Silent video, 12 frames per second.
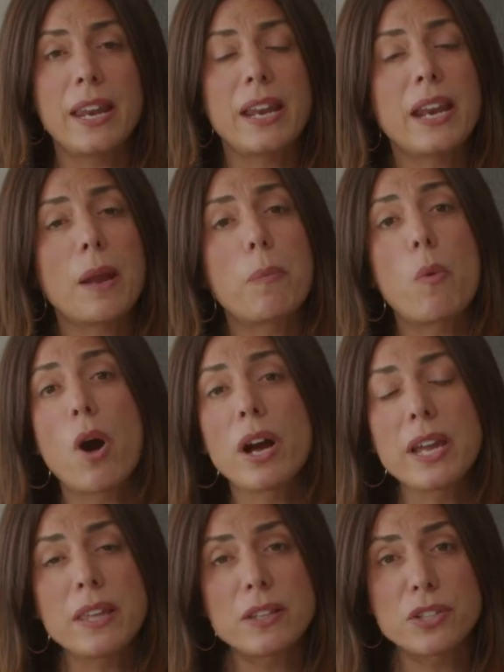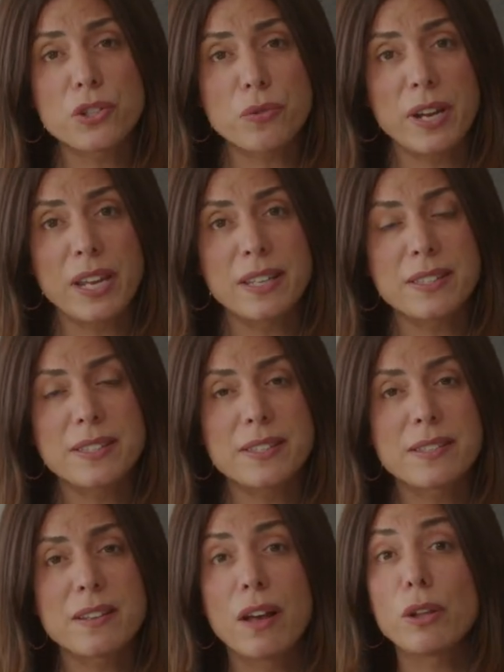and ended up walking the
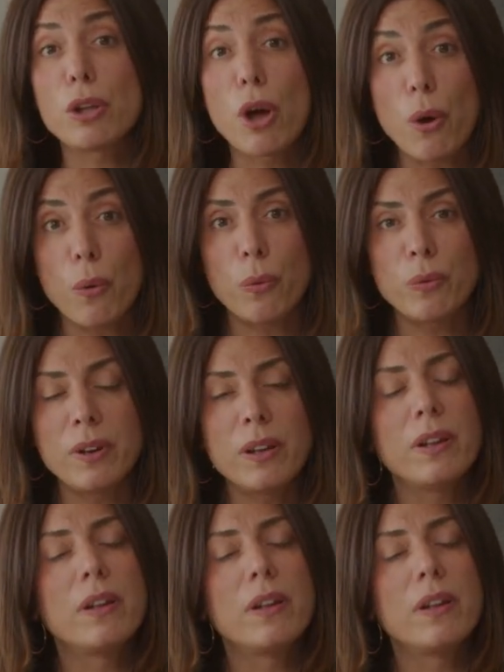streets alone